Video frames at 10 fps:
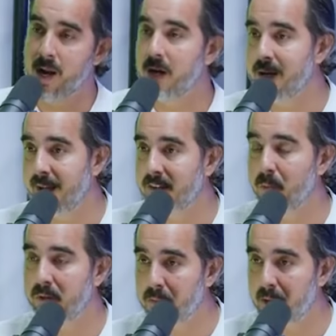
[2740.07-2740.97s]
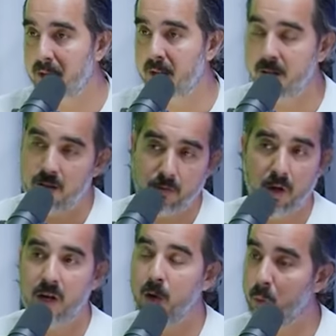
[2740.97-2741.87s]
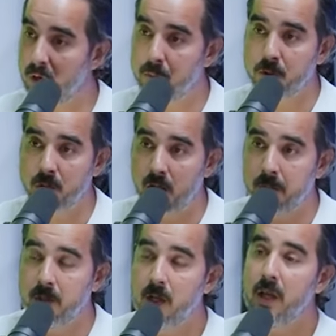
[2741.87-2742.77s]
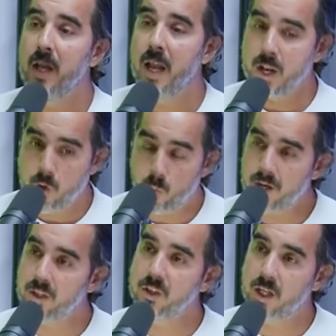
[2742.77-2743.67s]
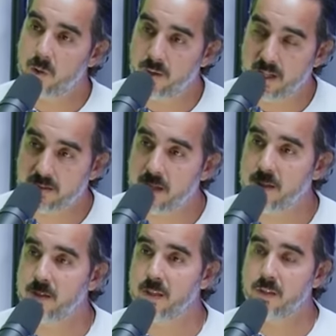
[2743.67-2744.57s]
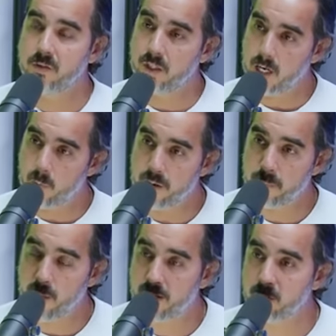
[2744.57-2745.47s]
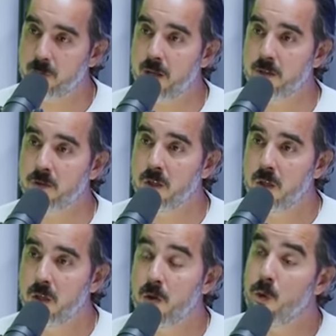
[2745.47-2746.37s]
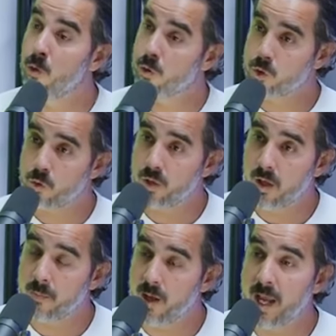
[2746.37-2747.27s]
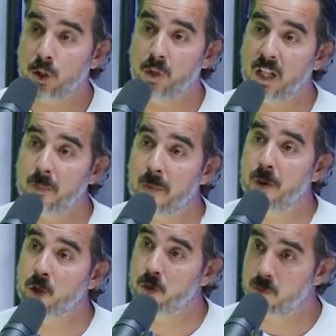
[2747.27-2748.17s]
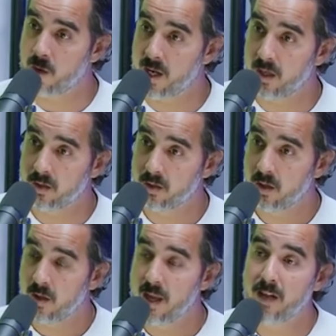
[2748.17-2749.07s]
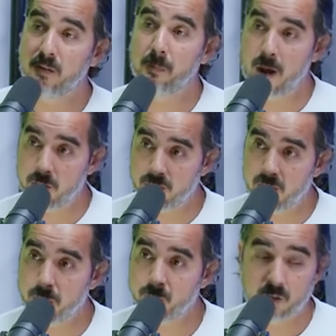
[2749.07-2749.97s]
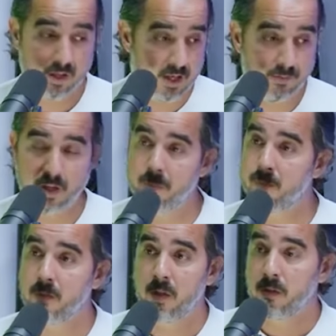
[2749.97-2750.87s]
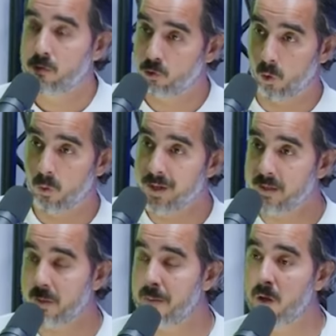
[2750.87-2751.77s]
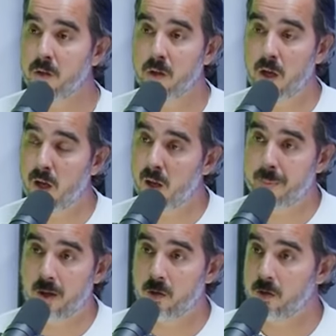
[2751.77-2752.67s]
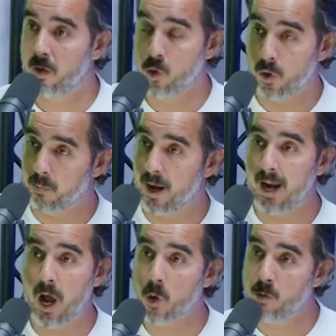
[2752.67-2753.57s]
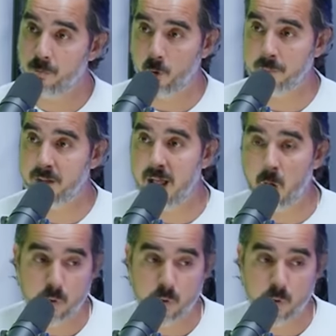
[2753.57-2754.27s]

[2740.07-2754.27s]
brand connected with the brand, and they've done an incredible job, and you want to generate identities, generate prospects, nurture them, educate them about your brand, inspire them, give them stories about your brand, how you formed it,